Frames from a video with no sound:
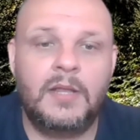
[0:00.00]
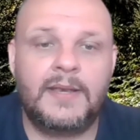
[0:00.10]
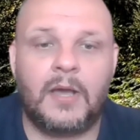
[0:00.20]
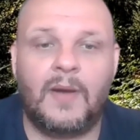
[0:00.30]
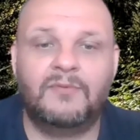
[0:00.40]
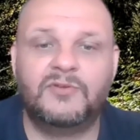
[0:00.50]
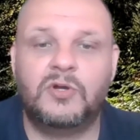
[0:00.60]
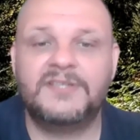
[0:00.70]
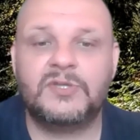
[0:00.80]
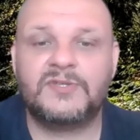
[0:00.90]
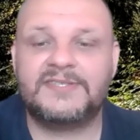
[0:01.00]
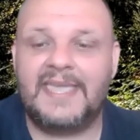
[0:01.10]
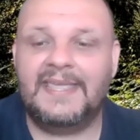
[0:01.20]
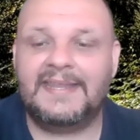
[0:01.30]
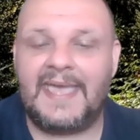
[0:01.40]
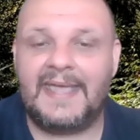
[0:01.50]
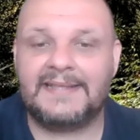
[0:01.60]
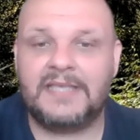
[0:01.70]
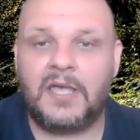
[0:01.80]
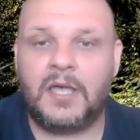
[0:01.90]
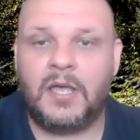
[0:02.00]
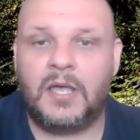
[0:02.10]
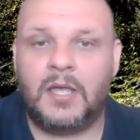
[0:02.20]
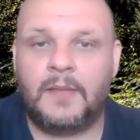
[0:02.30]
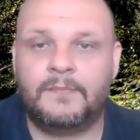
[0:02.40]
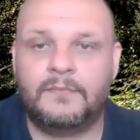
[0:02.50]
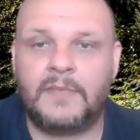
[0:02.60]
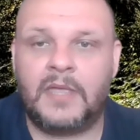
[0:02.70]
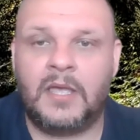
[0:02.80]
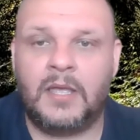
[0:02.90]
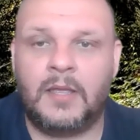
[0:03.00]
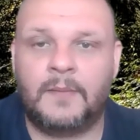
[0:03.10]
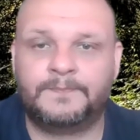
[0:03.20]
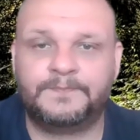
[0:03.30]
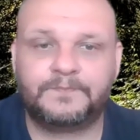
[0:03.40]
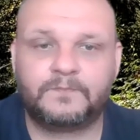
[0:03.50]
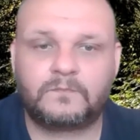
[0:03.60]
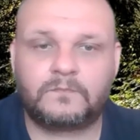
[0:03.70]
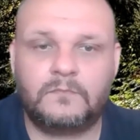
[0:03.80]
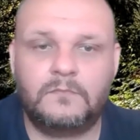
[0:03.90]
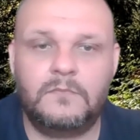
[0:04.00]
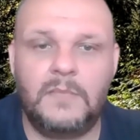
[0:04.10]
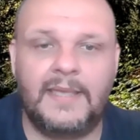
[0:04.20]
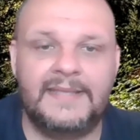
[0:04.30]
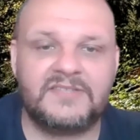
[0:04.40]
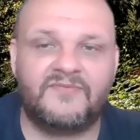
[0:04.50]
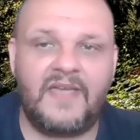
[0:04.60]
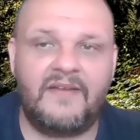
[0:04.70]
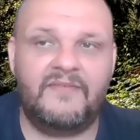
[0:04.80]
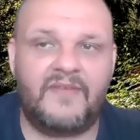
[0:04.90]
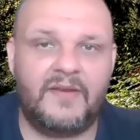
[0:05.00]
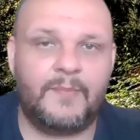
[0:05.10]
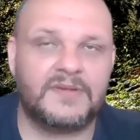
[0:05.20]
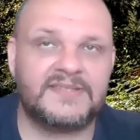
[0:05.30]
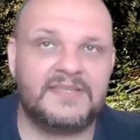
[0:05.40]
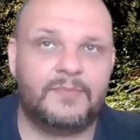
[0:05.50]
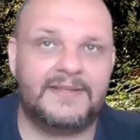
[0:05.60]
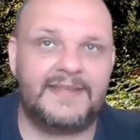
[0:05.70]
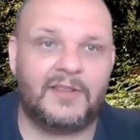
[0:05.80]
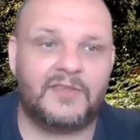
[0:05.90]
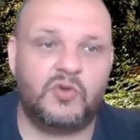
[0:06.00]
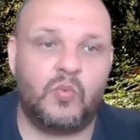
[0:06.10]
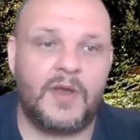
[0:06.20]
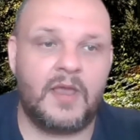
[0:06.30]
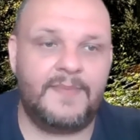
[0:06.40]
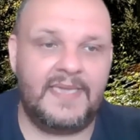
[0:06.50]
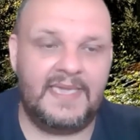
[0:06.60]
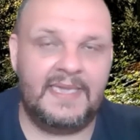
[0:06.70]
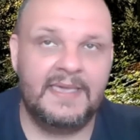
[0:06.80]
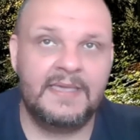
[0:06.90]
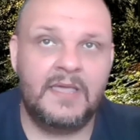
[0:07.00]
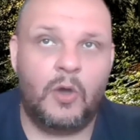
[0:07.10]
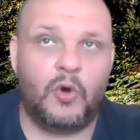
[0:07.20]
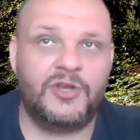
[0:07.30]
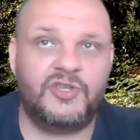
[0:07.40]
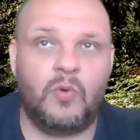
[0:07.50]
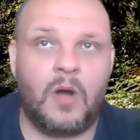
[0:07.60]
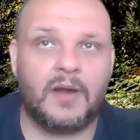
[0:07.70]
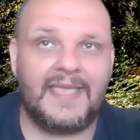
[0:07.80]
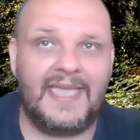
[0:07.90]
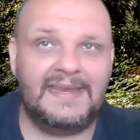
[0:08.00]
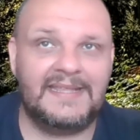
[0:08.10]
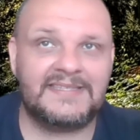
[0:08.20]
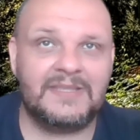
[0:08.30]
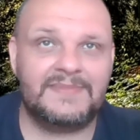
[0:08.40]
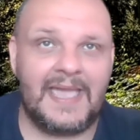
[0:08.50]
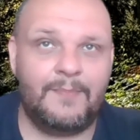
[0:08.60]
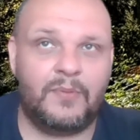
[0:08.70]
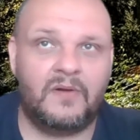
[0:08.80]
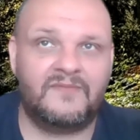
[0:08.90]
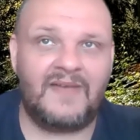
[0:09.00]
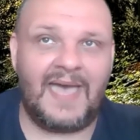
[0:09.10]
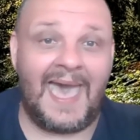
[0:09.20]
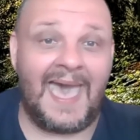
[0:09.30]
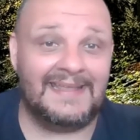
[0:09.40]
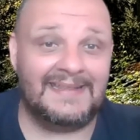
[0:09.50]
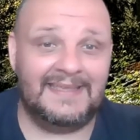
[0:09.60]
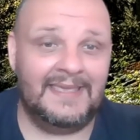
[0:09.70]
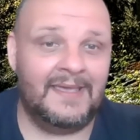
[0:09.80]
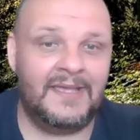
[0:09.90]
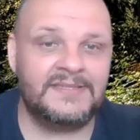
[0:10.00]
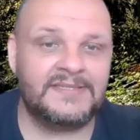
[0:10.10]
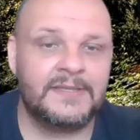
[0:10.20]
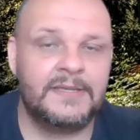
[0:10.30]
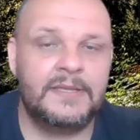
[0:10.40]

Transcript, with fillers: Now, I would also say that um, um, it's very, very possible that you want to be or you are gaining some type of ideas